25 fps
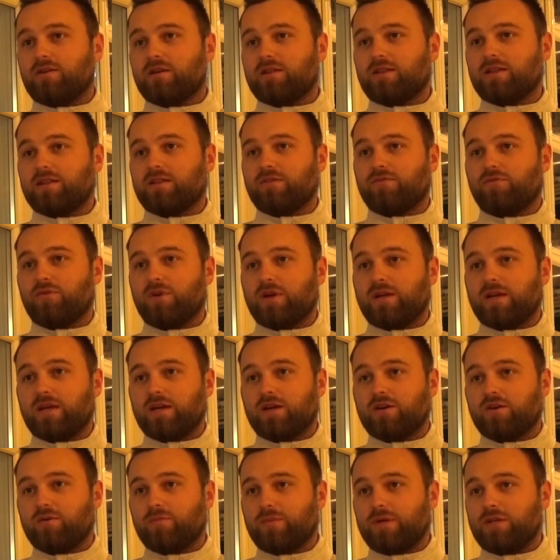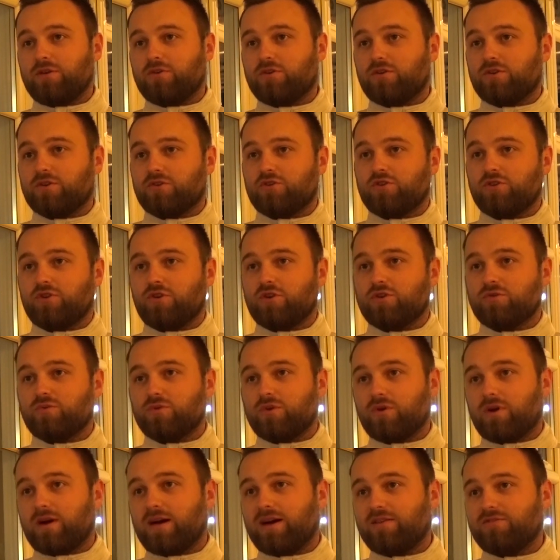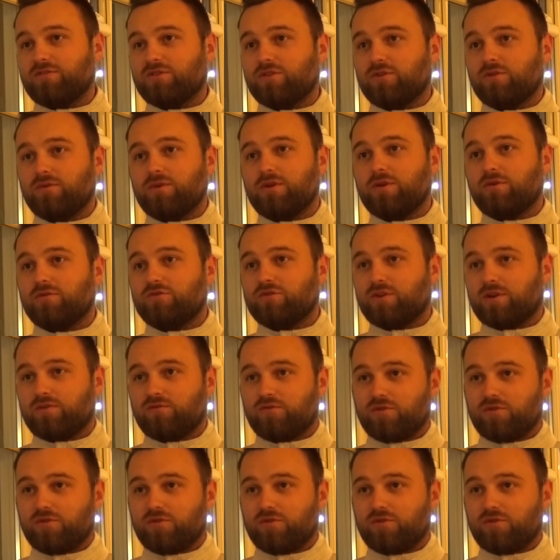I think the free kick could have been done at source. We don't have to do, we don't track